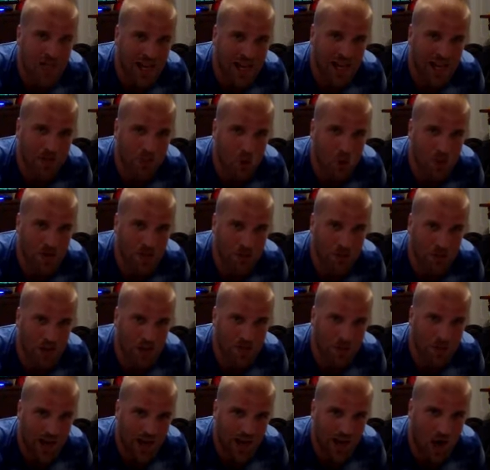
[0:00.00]
and I'm going to
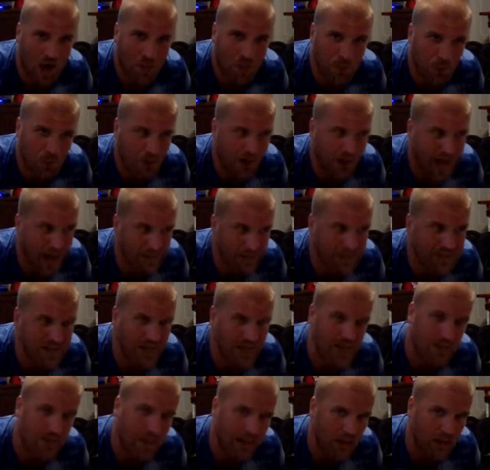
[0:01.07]
bring my upper
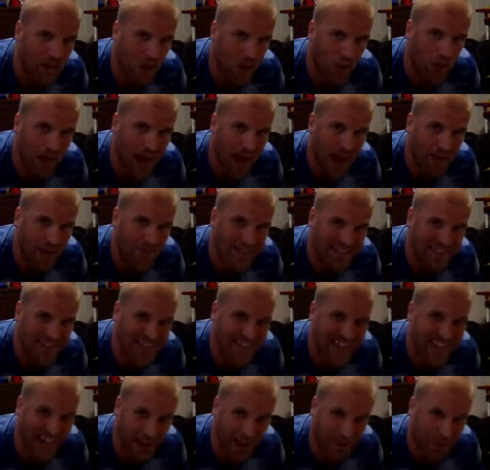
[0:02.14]
abs and my lower abs
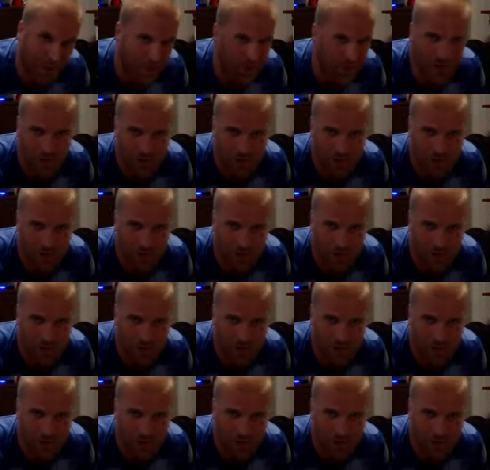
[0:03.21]
together.